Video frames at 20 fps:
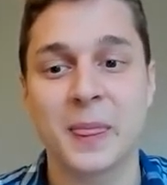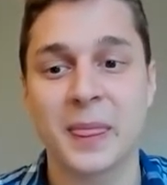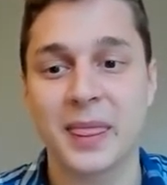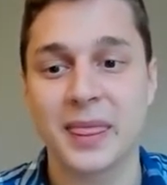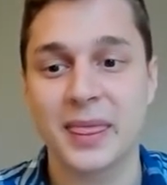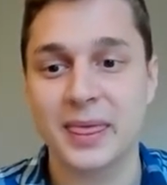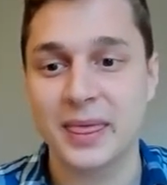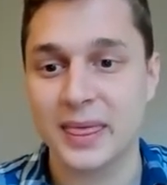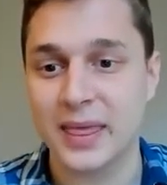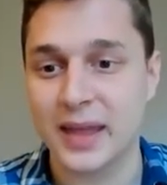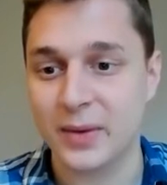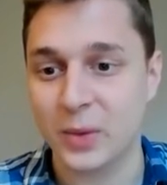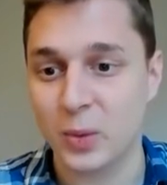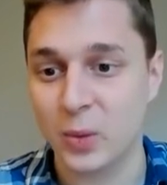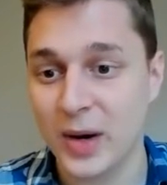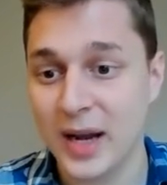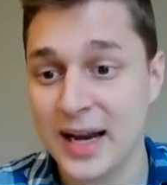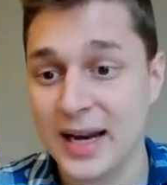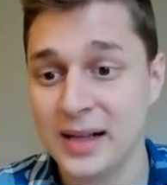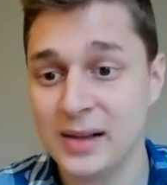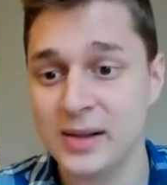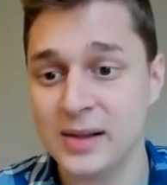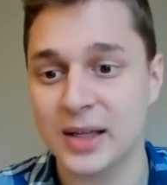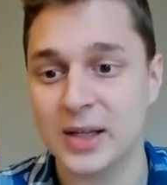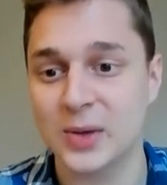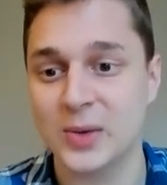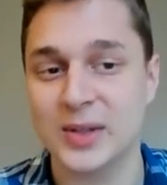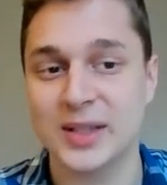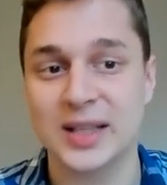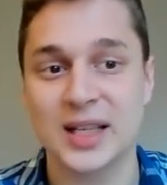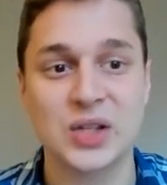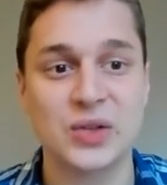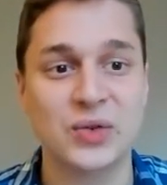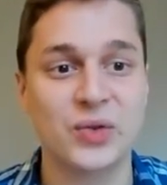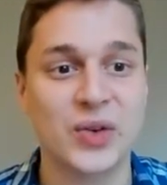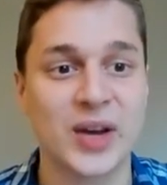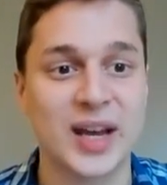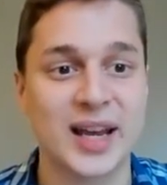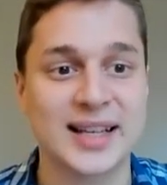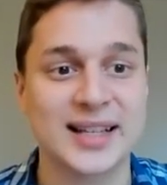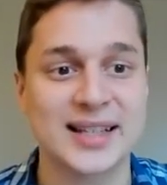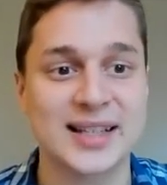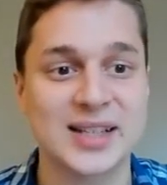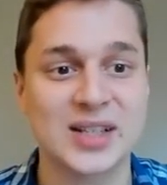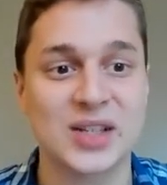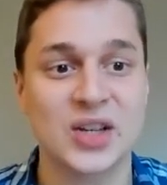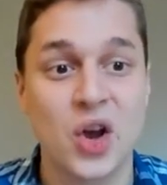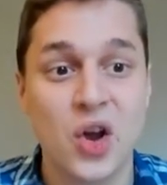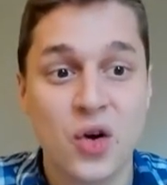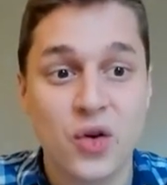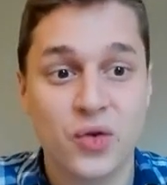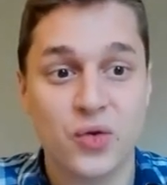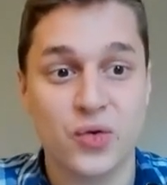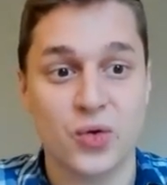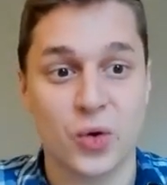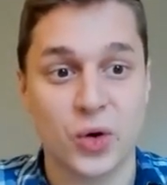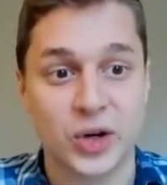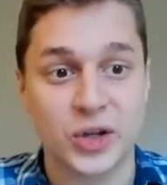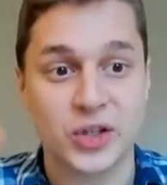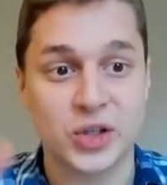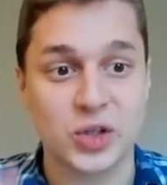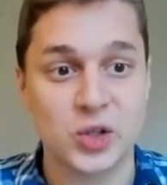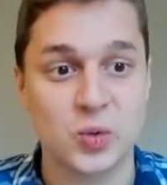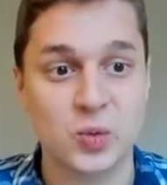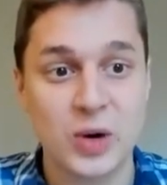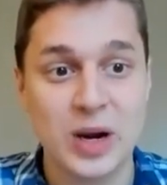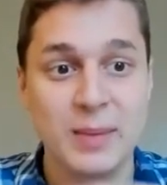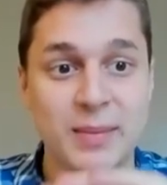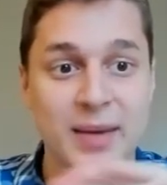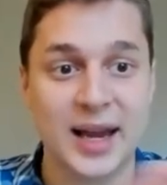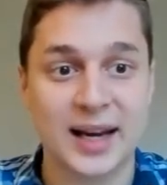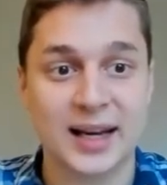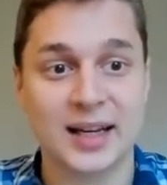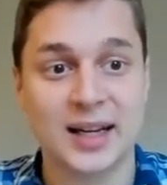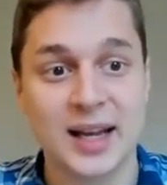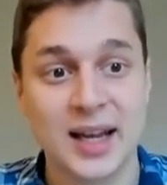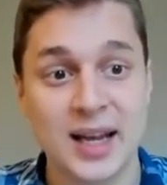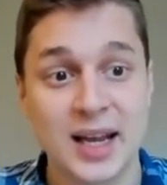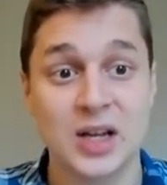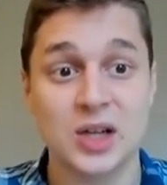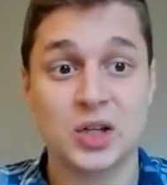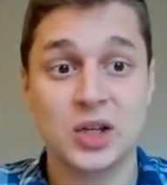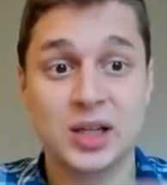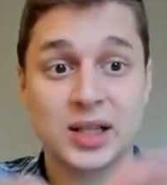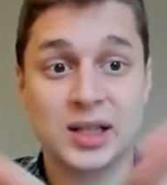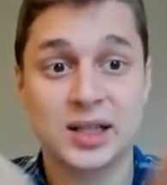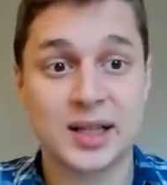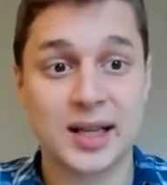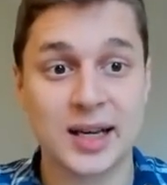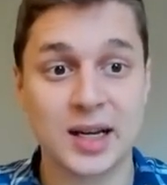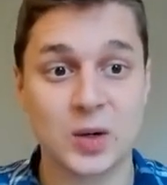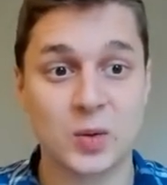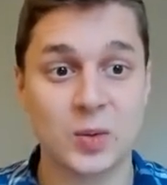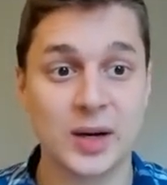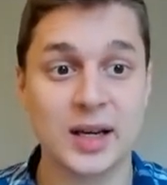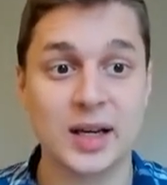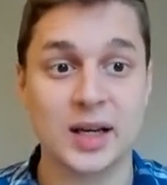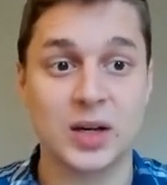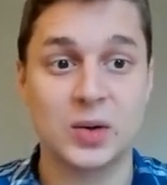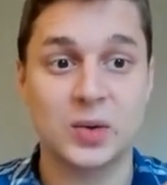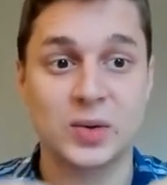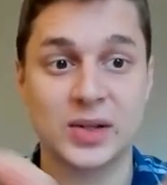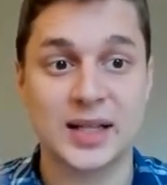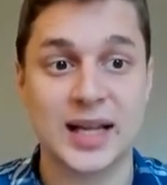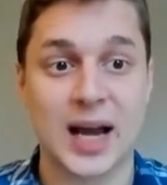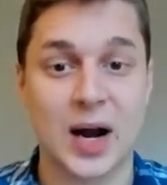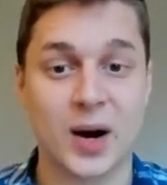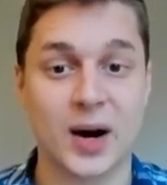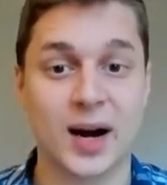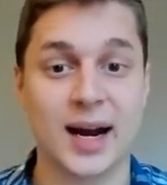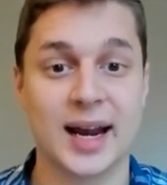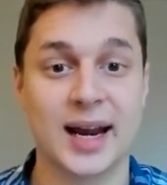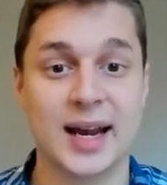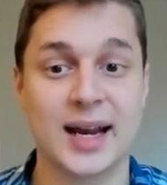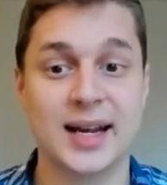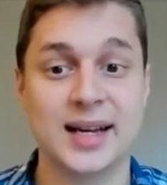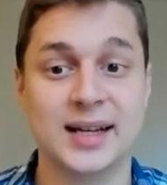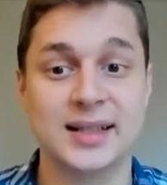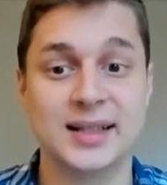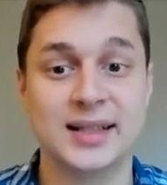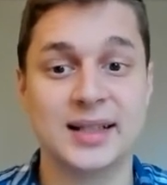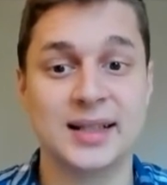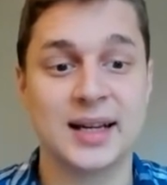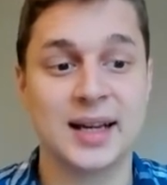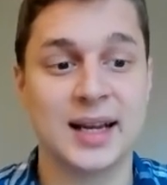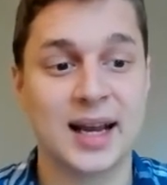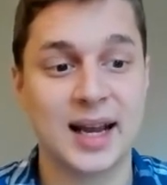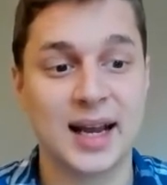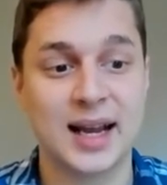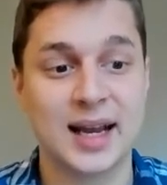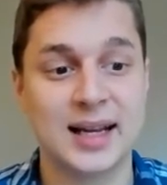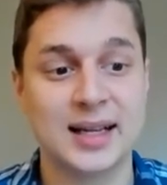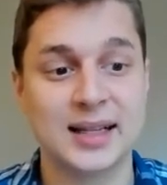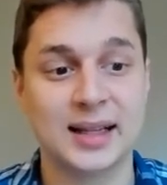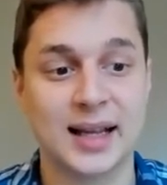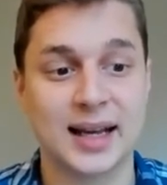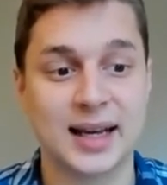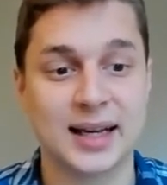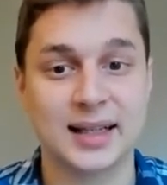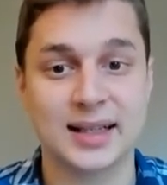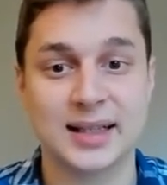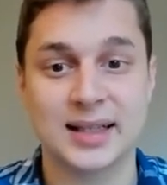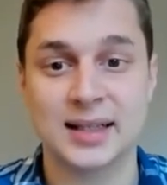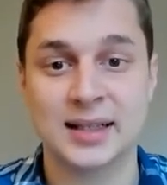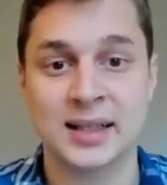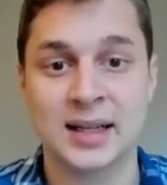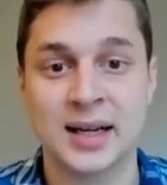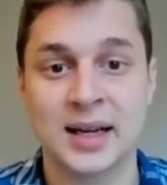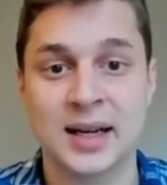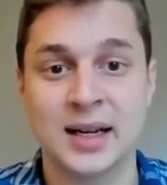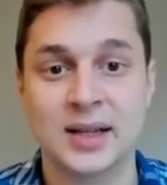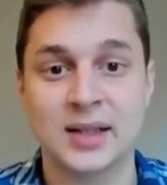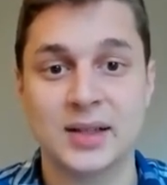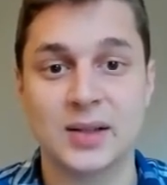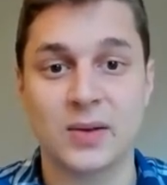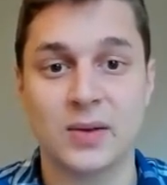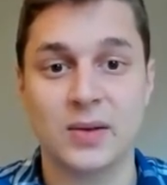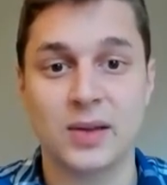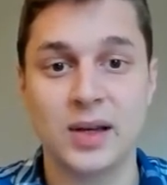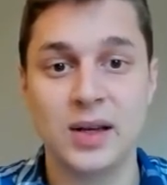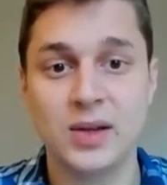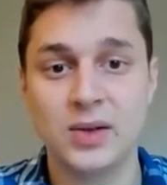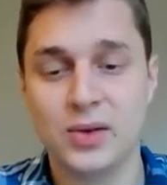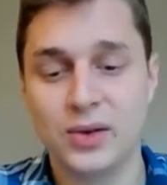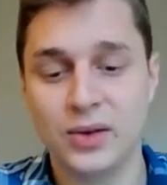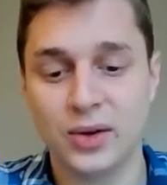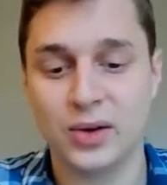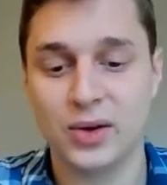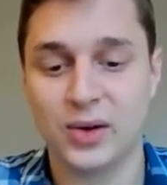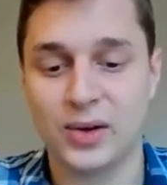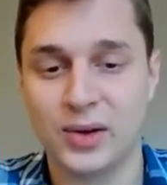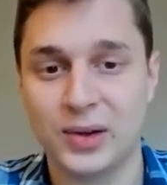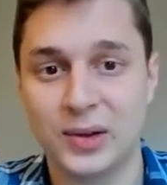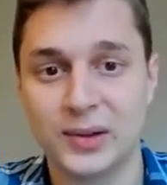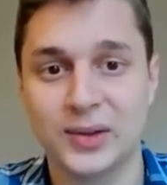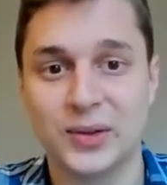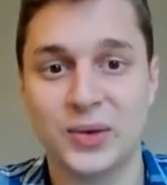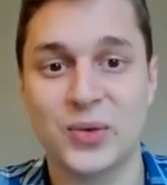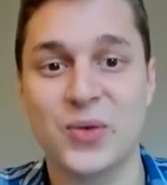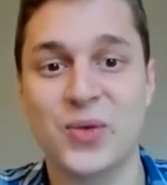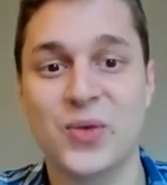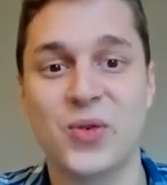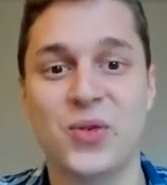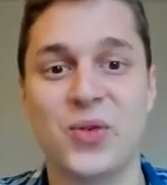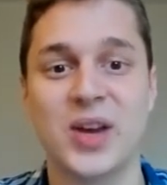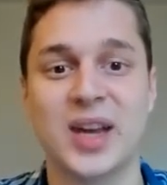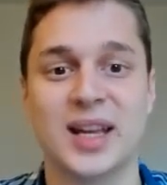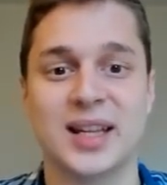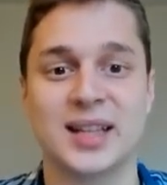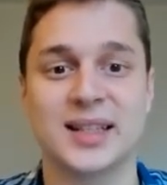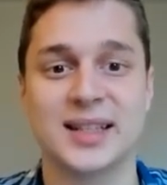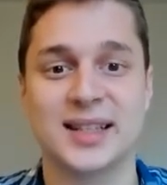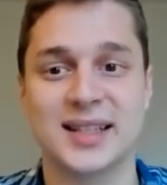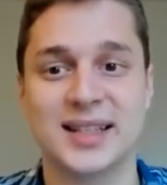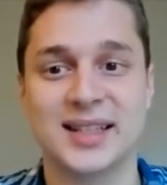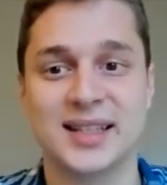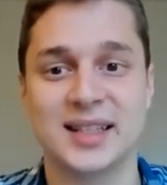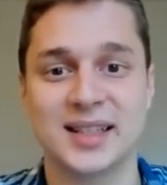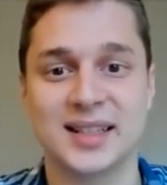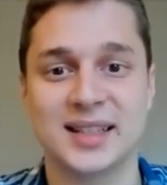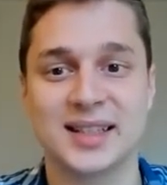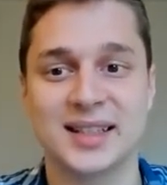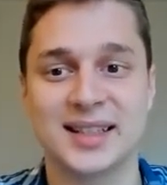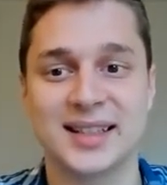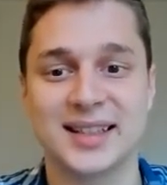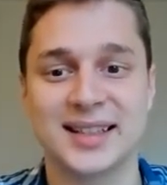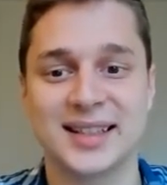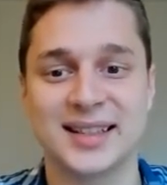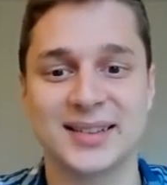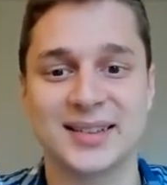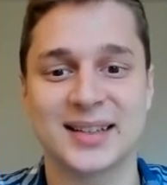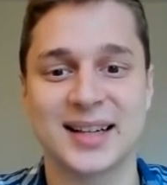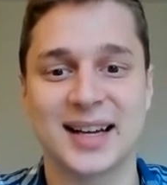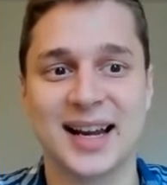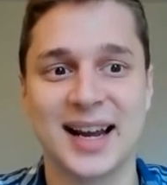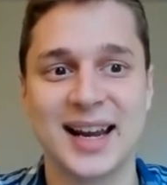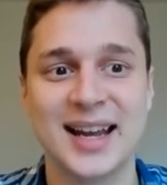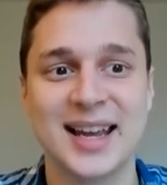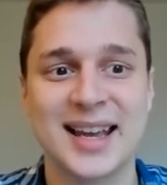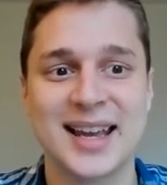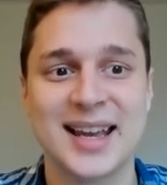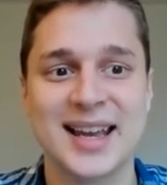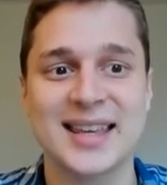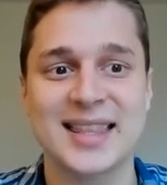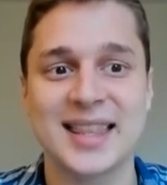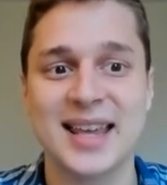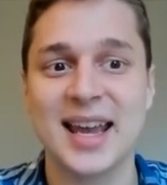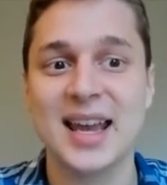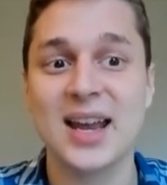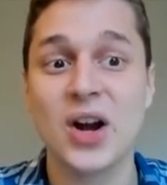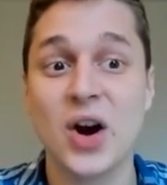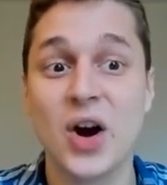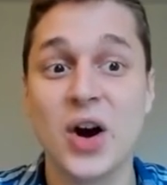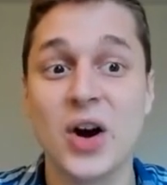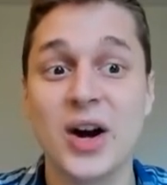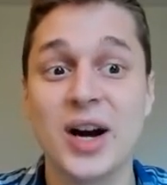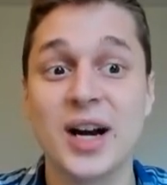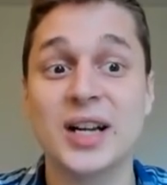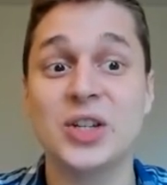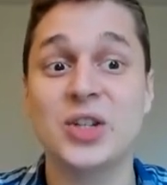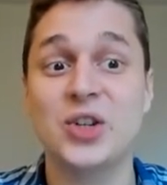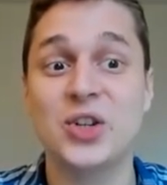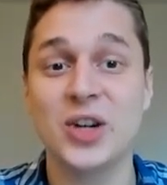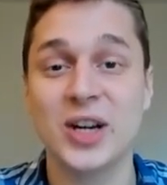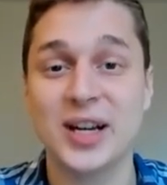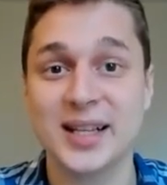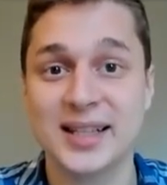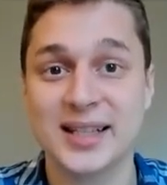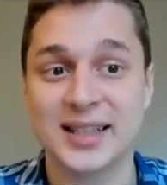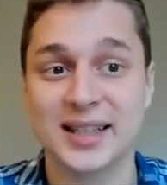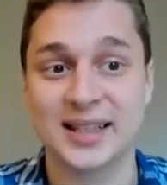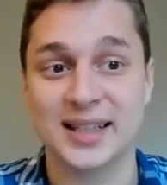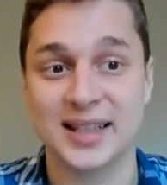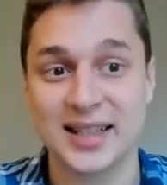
The whale uses fins for swimming, just like we use our hands and legs. So these are called fins. Okay? They are adjusted.